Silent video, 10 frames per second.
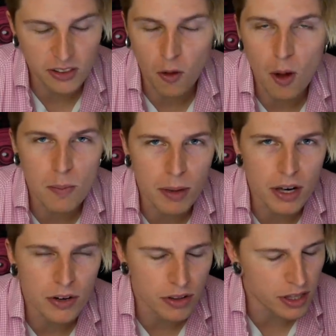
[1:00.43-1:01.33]
a lot
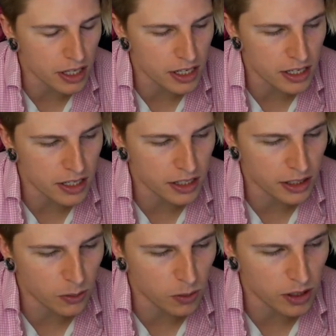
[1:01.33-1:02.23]
better than
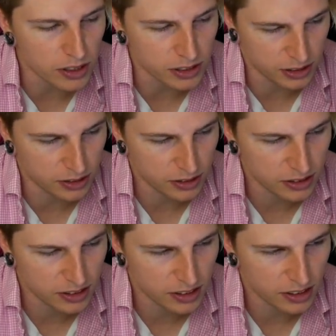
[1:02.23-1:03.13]
it was.
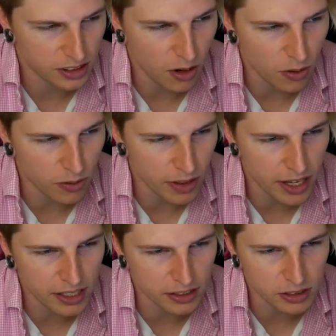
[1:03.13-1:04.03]
So
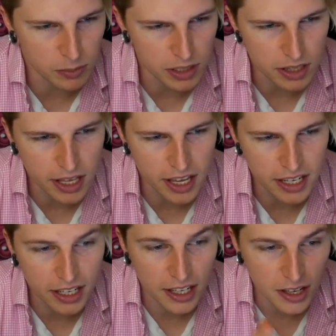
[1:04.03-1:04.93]
that tells me
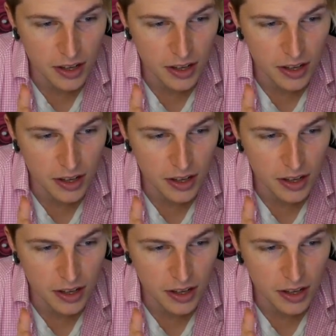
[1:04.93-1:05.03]
that